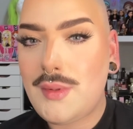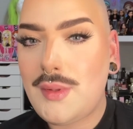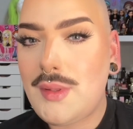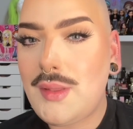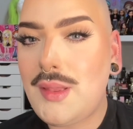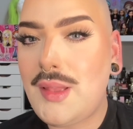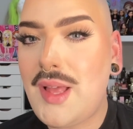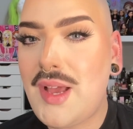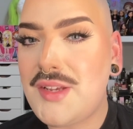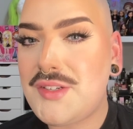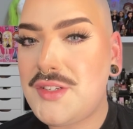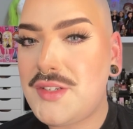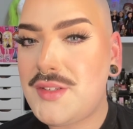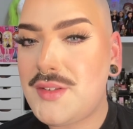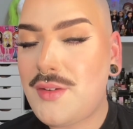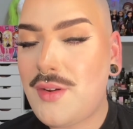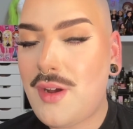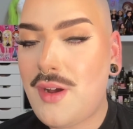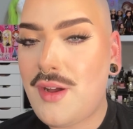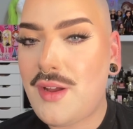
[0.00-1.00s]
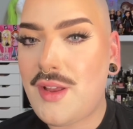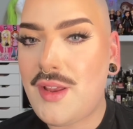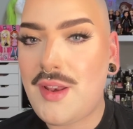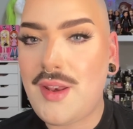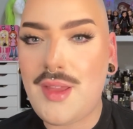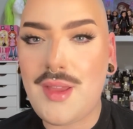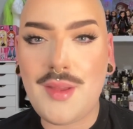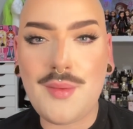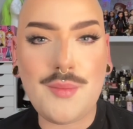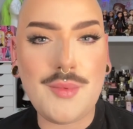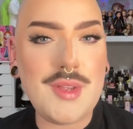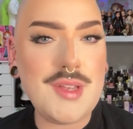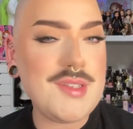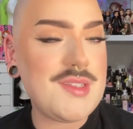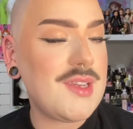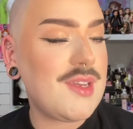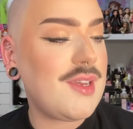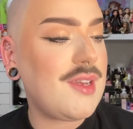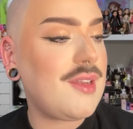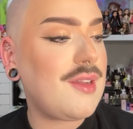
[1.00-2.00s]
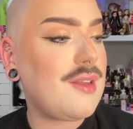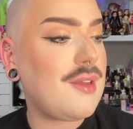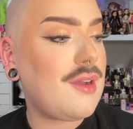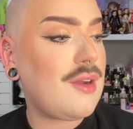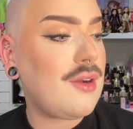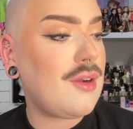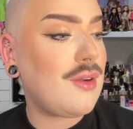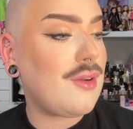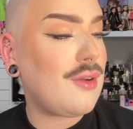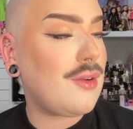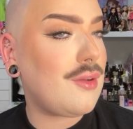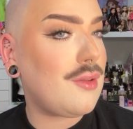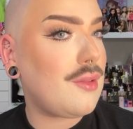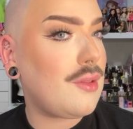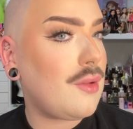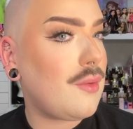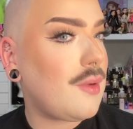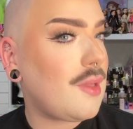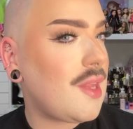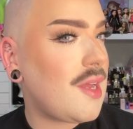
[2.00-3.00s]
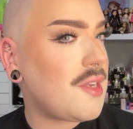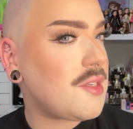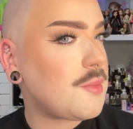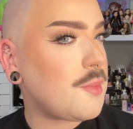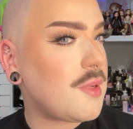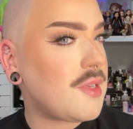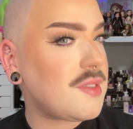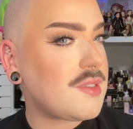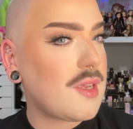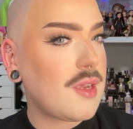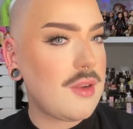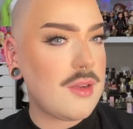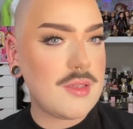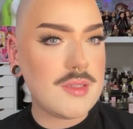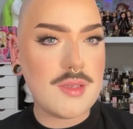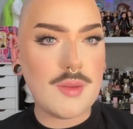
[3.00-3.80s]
Lashes are on and we did our lower lash mascara,